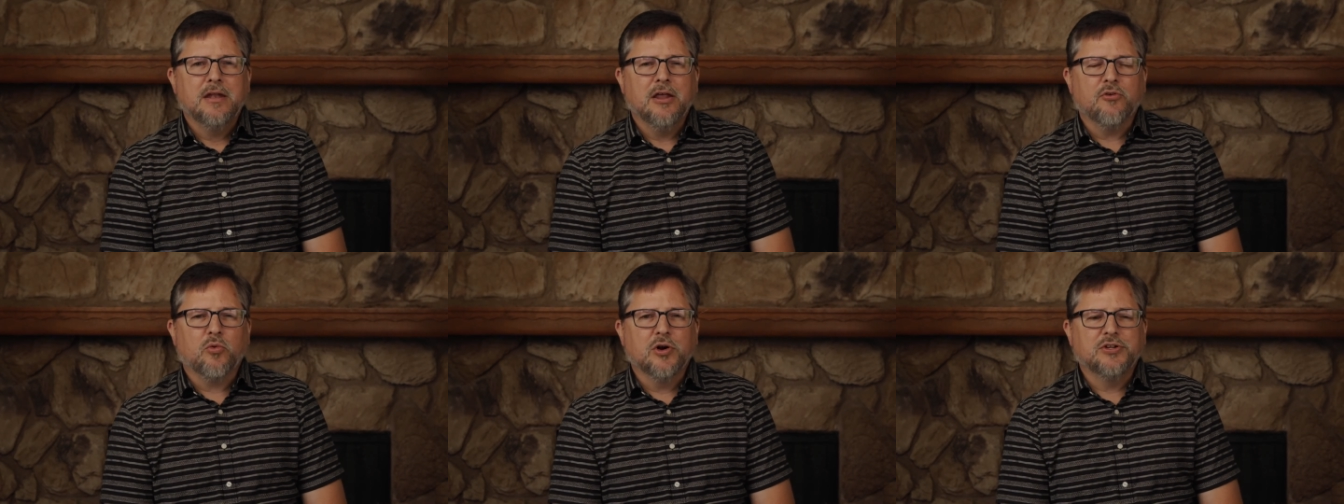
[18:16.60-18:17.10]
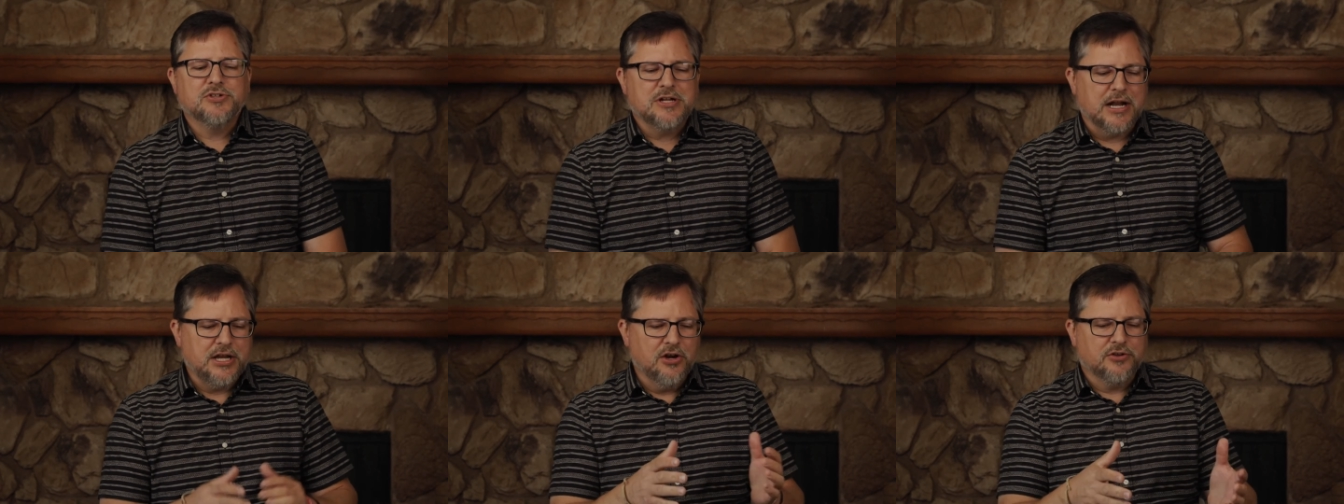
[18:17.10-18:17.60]
In other words, it's
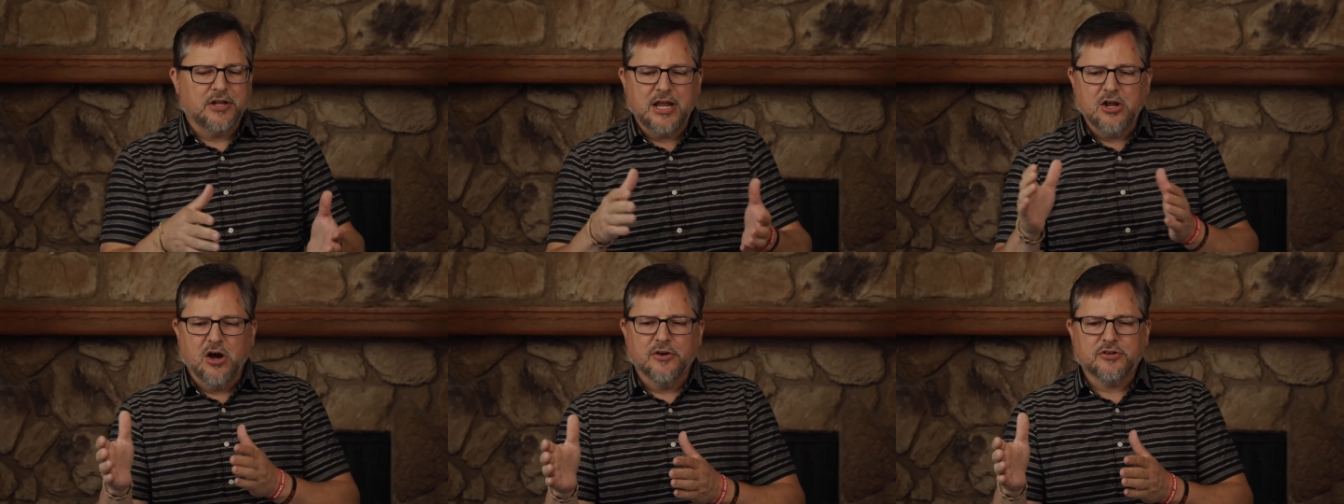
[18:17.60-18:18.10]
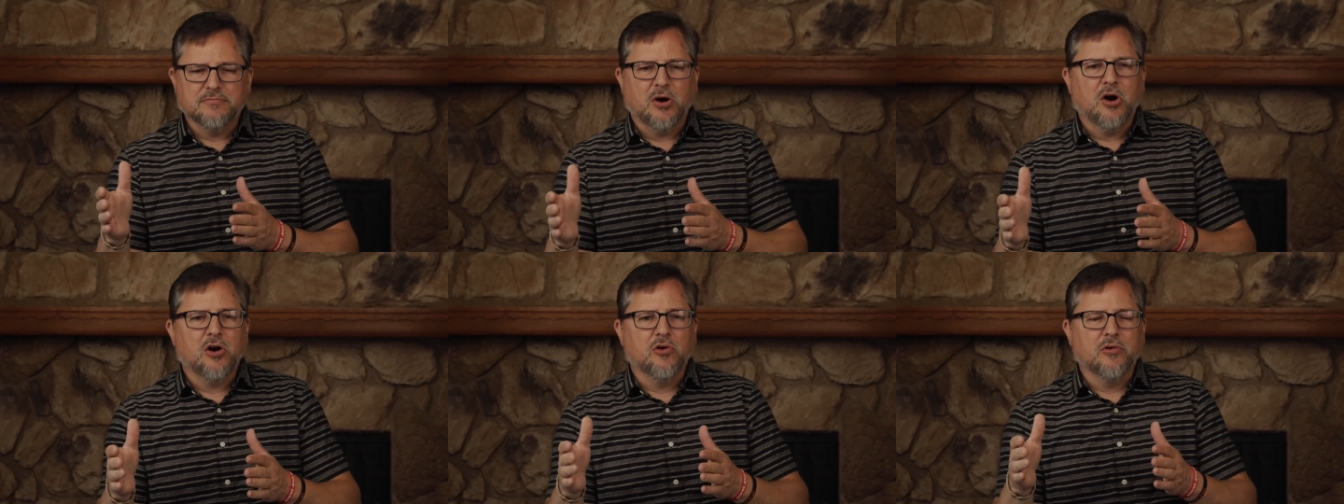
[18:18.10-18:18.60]
not here today, gone
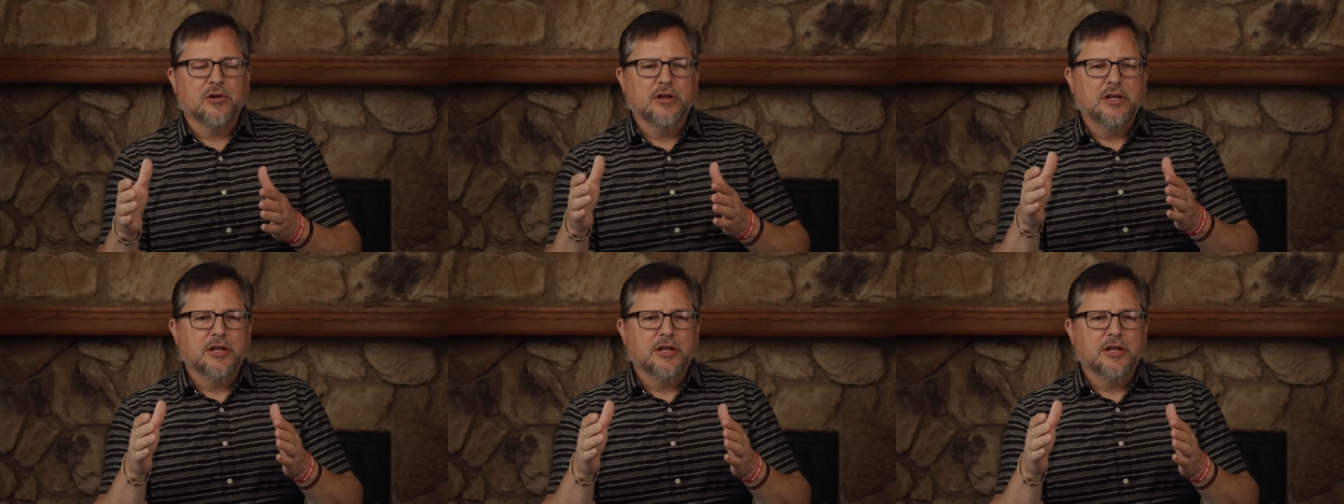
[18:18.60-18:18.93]
tomorrow,